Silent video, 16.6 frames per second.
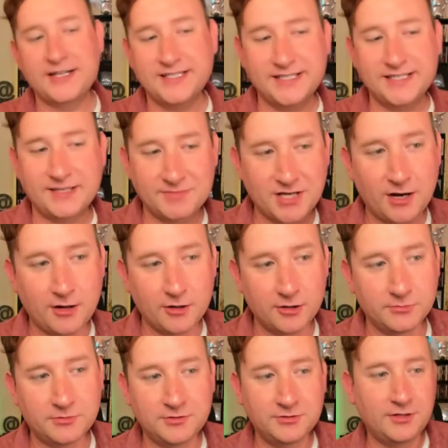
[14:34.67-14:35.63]
says I'm
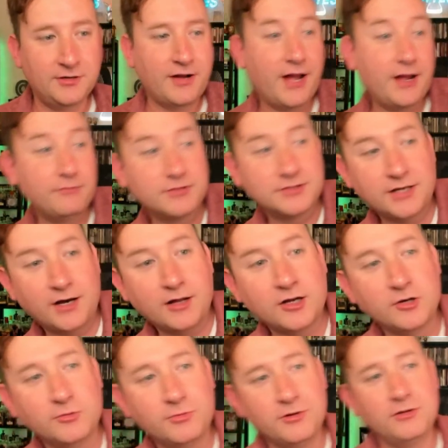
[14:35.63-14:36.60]
tolerable. Okay, well,
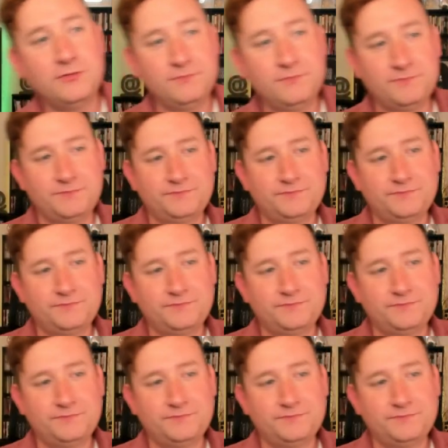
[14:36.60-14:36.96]
tolerable.